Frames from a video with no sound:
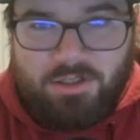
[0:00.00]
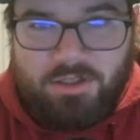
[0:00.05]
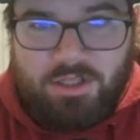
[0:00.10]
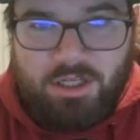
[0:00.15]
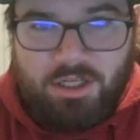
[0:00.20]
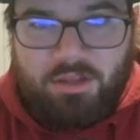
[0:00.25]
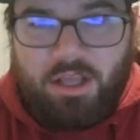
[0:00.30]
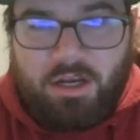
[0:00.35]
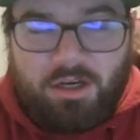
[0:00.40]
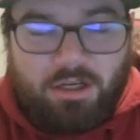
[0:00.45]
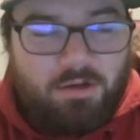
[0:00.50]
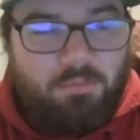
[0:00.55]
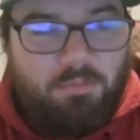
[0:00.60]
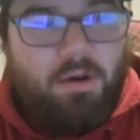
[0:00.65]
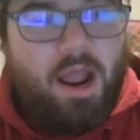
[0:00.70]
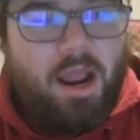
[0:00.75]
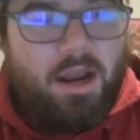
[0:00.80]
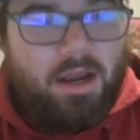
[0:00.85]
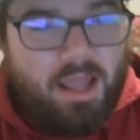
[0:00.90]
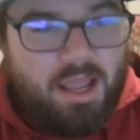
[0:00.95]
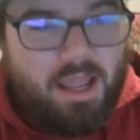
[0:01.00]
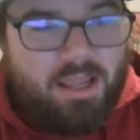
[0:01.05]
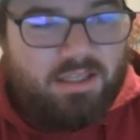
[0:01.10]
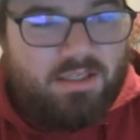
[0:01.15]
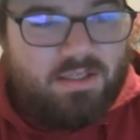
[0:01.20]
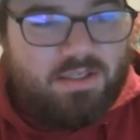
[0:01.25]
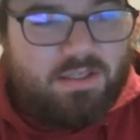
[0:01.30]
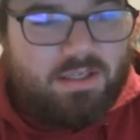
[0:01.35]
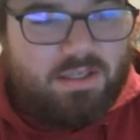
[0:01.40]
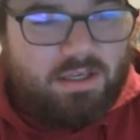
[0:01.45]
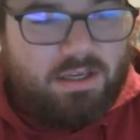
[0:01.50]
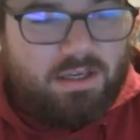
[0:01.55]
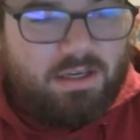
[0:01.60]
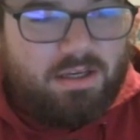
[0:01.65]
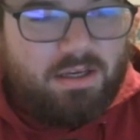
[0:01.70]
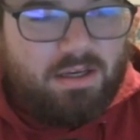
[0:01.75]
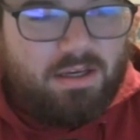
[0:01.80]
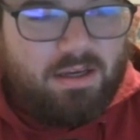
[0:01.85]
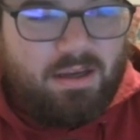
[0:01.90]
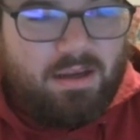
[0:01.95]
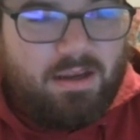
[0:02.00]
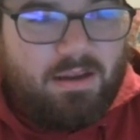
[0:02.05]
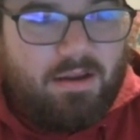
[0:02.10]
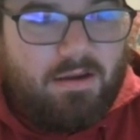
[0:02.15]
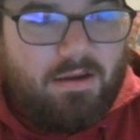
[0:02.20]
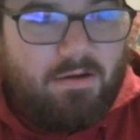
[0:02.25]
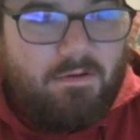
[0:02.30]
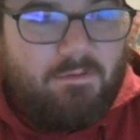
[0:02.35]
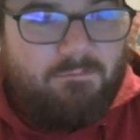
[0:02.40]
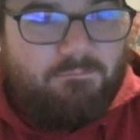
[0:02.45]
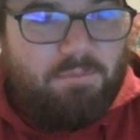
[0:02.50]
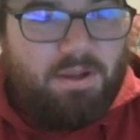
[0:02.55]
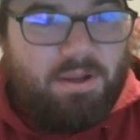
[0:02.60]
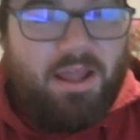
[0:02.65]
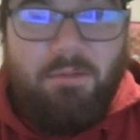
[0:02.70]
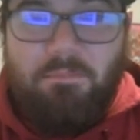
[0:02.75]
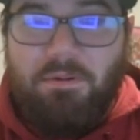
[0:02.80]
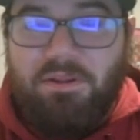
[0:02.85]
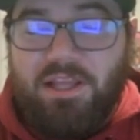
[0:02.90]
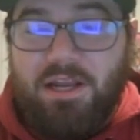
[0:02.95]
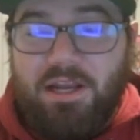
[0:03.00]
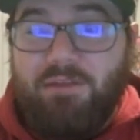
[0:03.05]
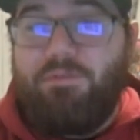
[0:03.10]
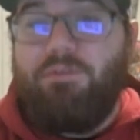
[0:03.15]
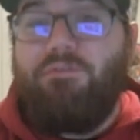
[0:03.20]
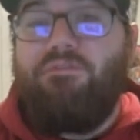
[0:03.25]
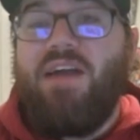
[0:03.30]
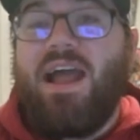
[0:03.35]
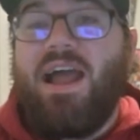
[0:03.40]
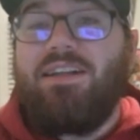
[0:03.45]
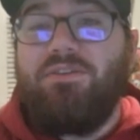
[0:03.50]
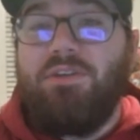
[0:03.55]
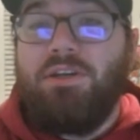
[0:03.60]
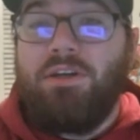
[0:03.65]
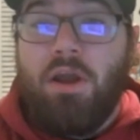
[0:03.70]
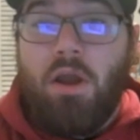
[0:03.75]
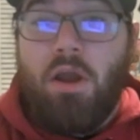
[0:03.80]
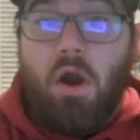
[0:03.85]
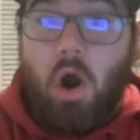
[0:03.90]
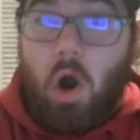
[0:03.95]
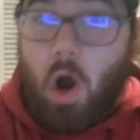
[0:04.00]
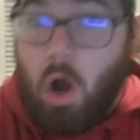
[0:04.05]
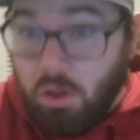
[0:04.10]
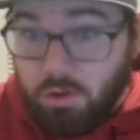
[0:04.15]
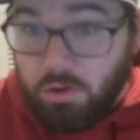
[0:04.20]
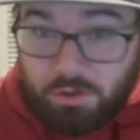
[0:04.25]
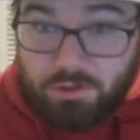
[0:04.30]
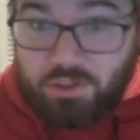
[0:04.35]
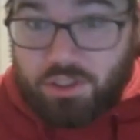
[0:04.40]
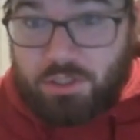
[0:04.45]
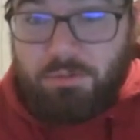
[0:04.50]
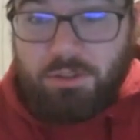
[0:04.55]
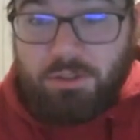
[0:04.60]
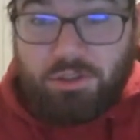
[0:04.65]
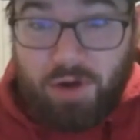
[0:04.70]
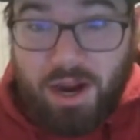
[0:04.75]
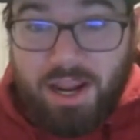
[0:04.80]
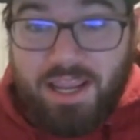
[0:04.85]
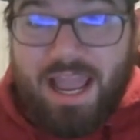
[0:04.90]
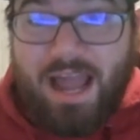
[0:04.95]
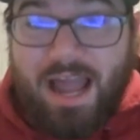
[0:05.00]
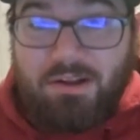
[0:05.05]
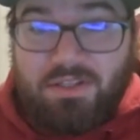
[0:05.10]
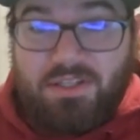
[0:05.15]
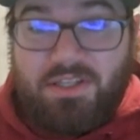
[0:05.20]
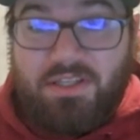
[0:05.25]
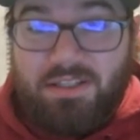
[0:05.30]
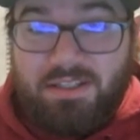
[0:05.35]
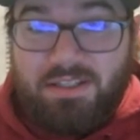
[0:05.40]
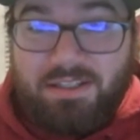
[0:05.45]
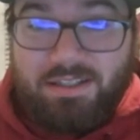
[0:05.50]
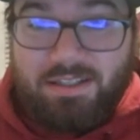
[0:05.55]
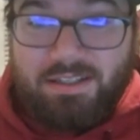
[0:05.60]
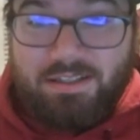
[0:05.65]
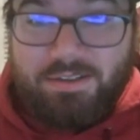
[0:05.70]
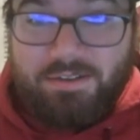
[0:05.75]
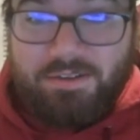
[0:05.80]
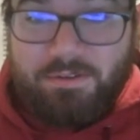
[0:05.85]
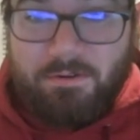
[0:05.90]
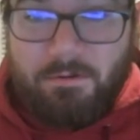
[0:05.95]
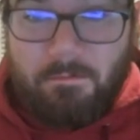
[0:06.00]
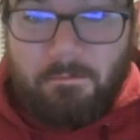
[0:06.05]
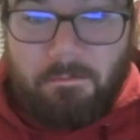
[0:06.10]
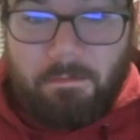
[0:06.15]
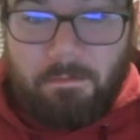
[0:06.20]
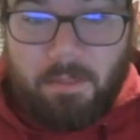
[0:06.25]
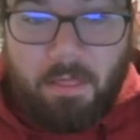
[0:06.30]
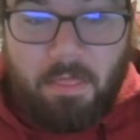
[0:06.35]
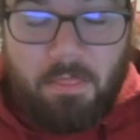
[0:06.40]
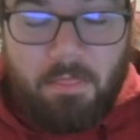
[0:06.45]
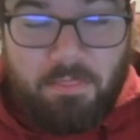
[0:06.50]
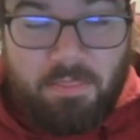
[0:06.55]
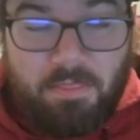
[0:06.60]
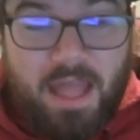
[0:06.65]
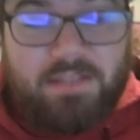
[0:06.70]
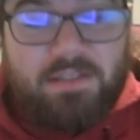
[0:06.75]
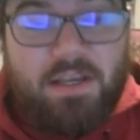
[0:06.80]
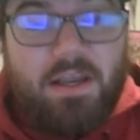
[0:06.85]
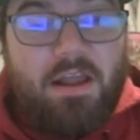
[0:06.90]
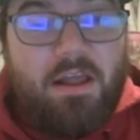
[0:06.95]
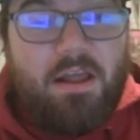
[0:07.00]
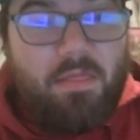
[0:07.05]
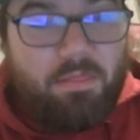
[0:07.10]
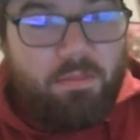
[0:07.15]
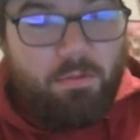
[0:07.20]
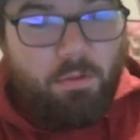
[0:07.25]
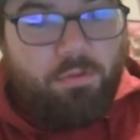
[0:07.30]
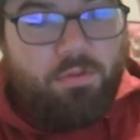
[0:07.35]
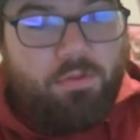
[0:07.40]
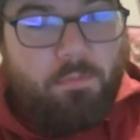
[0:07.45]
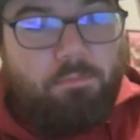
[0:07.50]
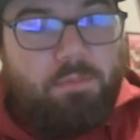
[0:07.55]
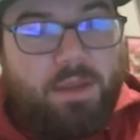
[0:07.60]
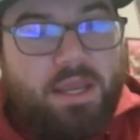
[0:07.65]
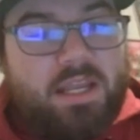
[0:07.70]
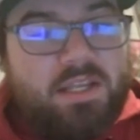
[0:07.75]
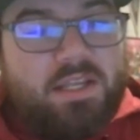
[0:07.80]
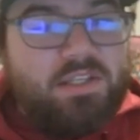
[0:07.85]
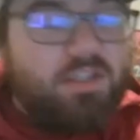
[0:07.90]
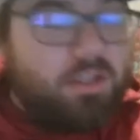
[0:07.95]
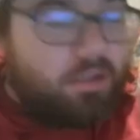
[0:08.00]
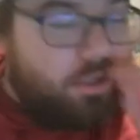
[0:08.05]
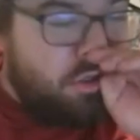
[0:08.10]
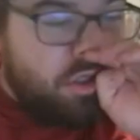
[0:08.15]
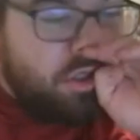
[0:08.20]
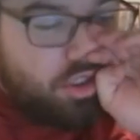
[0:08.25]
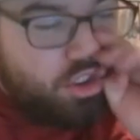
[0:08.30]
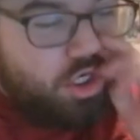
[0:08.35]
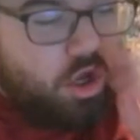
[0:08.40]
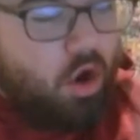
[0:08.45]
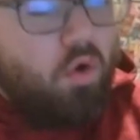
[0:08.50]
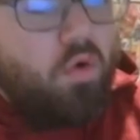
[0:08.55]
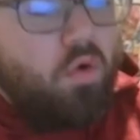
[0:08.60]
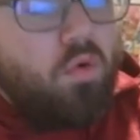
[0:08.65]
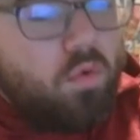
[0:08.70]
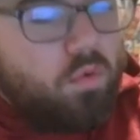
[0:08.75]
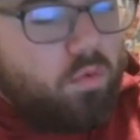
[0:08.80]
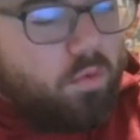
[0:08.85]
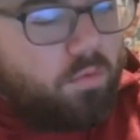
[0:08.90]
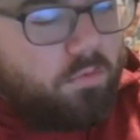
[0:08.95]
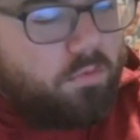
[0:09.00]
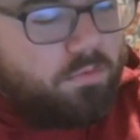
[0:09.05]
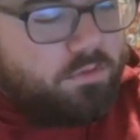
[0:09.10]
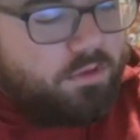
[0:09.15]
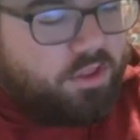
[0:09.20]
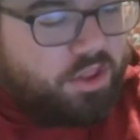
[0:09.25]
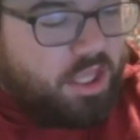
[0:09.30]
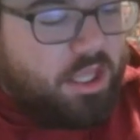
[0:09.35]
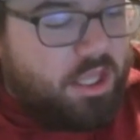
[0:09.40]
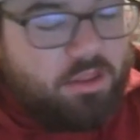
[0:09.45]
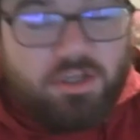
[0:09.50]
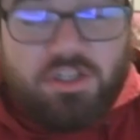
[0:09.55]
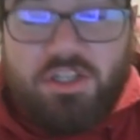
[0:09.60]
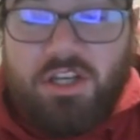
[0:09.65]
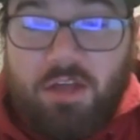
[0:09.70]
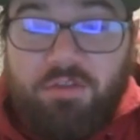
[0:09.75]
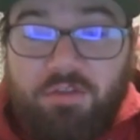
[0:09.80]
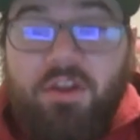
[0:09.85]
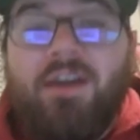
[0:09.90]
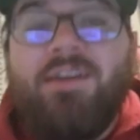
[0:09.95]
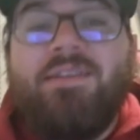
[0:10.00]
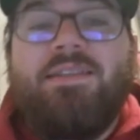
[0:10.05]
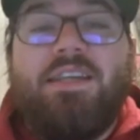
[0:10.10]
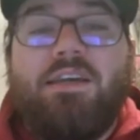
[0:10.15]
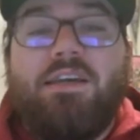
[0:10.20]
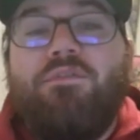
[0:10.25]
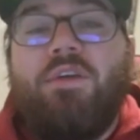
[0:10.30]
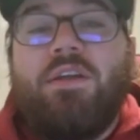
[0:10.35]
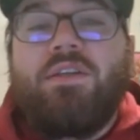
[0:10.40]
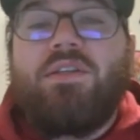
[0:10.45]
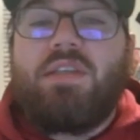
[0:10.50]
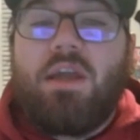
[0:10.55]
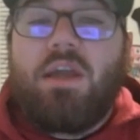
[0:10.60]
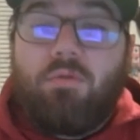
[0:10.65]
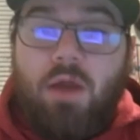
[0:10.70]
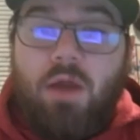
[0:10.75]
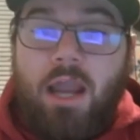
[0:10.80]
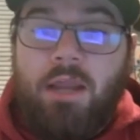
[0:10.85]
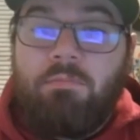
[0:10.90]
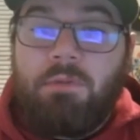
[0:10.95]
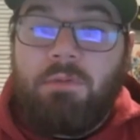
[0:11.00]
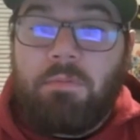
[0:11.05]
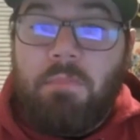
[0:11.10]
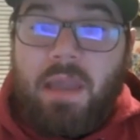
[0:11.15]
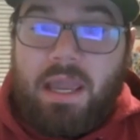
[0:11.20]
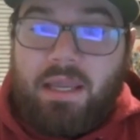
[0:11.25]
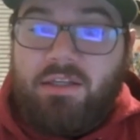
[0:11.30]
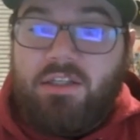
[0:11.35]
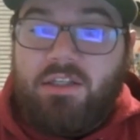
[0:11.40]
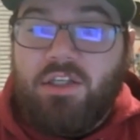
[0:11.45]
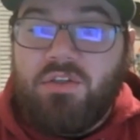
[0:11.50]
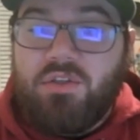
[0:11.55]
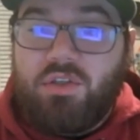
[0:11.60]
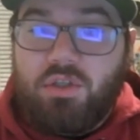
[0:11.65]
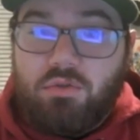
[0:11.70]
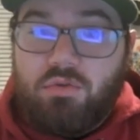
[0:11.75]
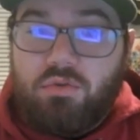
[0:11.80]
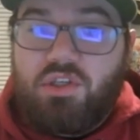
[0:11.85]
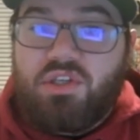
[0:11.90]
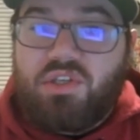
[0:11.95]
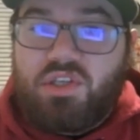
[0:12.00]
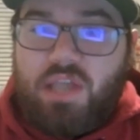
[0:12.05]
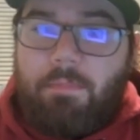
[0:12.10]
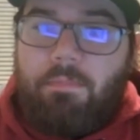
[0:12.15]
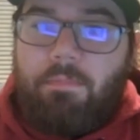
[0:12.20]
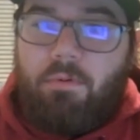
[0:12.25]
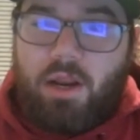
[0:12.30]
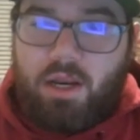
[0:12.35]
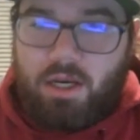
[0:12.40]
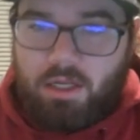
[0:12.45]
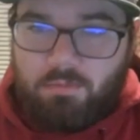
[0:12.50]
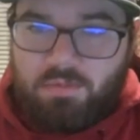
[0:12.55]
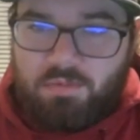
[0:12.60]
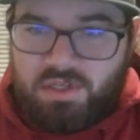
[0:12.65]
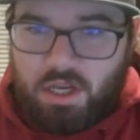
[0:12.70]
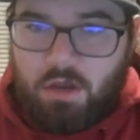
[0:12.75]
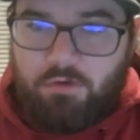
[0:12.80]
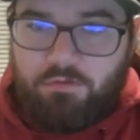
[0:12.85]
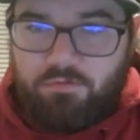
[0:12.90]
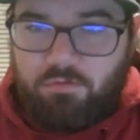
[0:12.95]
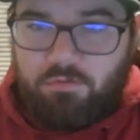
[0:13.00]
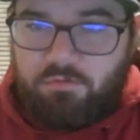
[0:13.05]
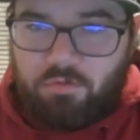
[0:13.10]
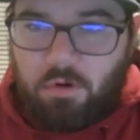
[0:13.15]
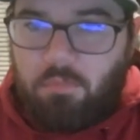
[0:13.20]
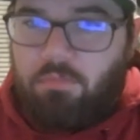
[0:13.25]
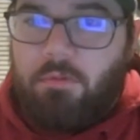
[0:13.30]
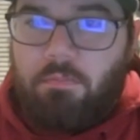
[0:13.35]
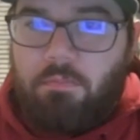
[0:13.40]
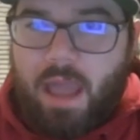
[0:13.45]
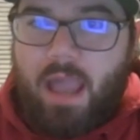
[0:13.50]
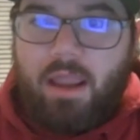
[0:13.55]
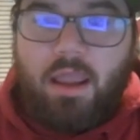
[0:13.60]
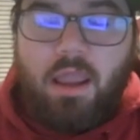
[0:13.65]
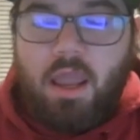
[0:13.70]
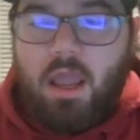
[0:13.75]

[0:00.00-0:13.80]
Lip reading: than Ke'Bryant Hayes. But then if you factor in all of those could be strikeouts. That's the biggest. There's nothing on defense that Ryan McMahon can do to separate himself from the pack.